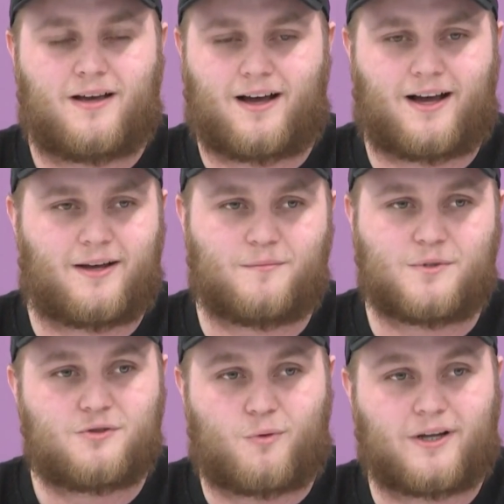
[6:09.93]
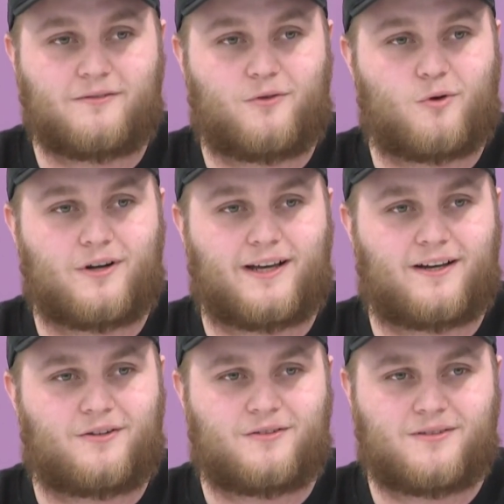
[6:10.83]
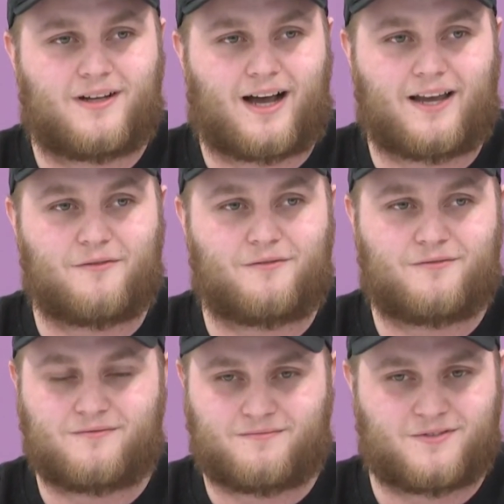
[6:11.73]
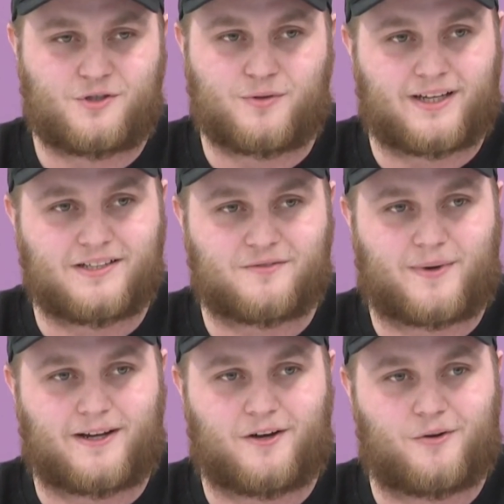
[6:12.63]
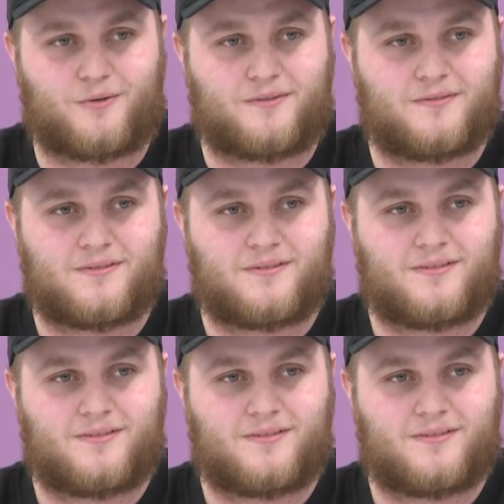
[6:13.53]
I'm 24 now. I have 2 kids of my own.